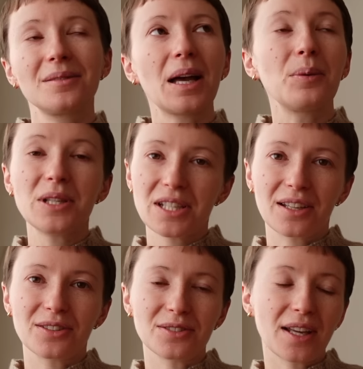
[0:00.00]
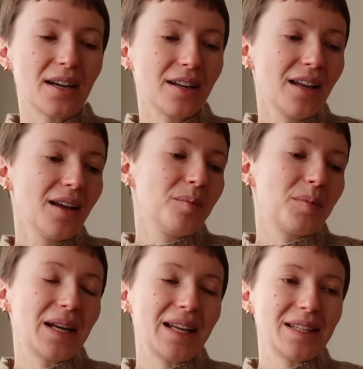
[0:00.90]
I wish I could do that,
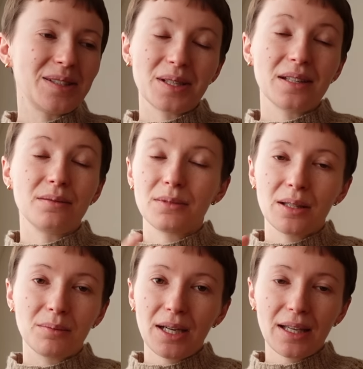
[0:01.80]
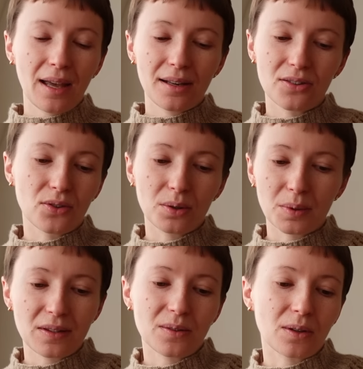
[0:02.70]
but it's in my head it's
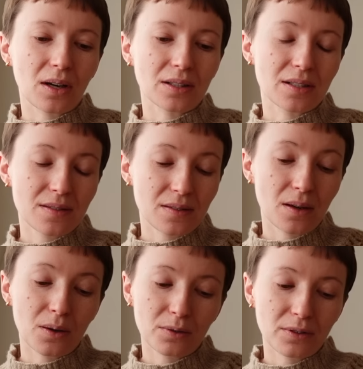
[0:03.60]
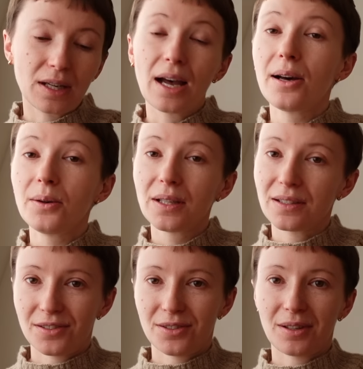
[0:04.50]
always two colors. So for now
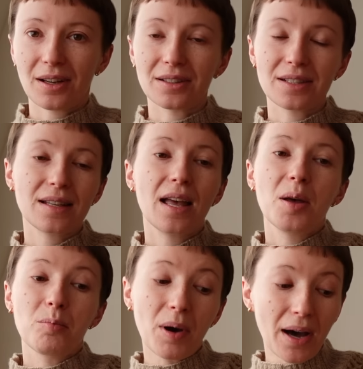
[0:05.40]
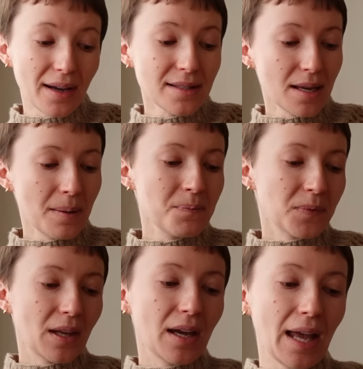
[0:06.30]
it's two colors, but
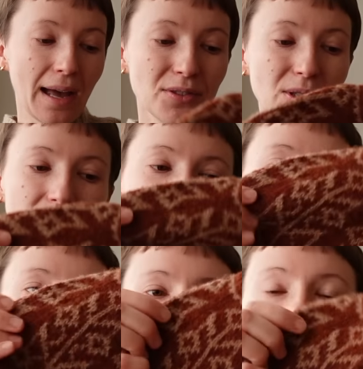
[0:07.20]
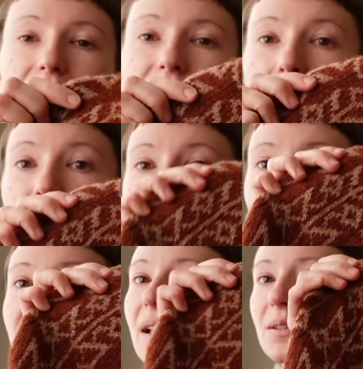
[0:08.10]
I have to tell you that some of
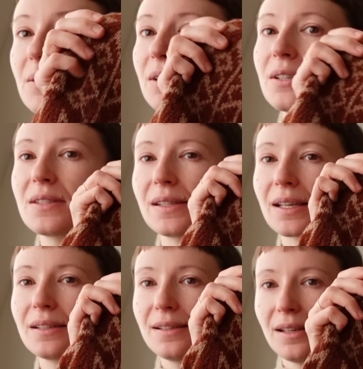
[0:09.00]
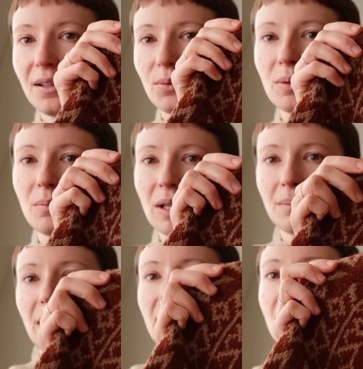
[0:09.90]
my testers, they did it
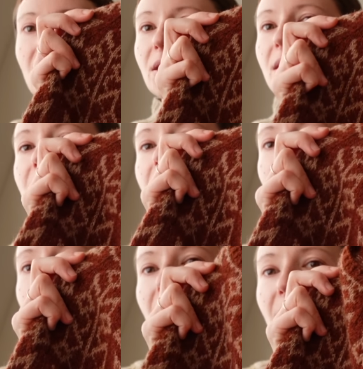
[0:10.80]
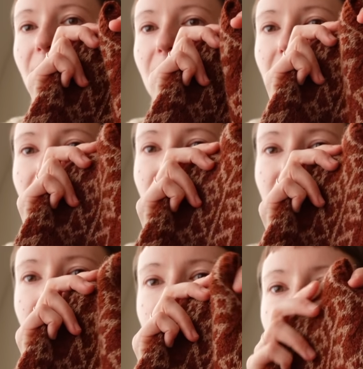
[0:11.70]
in many colors, and they
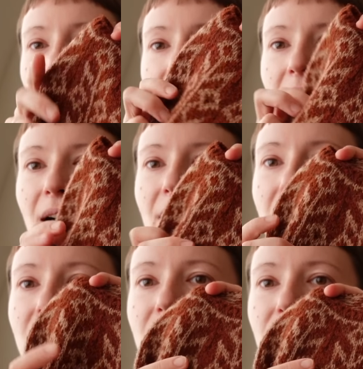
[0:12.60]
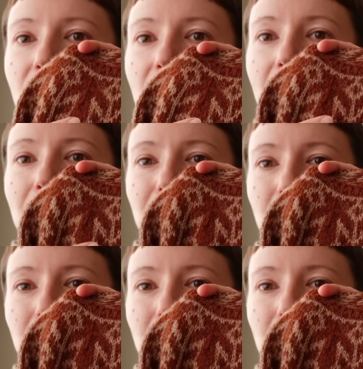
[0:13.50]
used different colors for